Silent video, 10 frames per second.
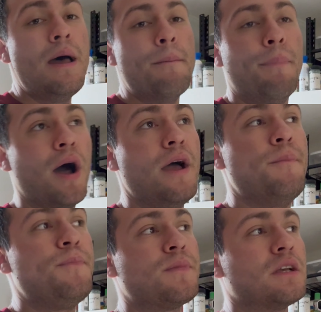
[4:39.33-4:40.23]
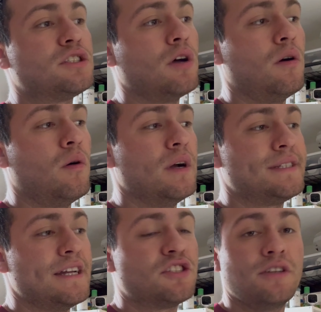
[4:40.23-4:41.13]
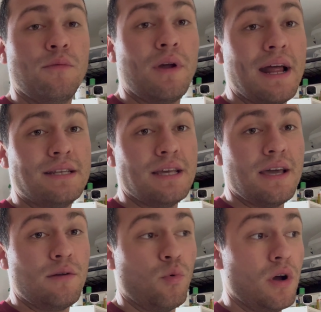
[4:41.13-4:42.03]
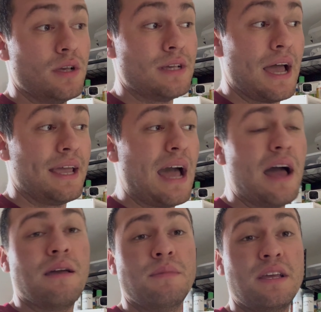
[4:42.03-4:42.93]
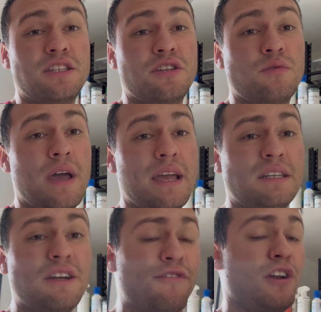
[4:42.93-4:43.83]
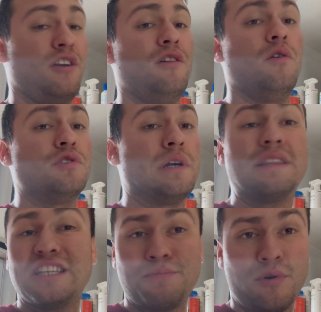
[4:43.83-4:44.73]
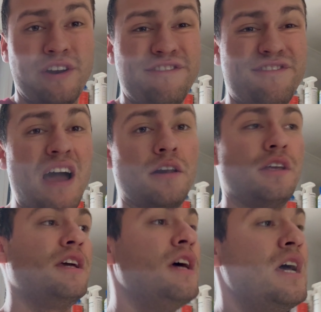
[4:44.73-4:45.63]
But so essentially what I did was I got him into a different enclosure at this point, finally.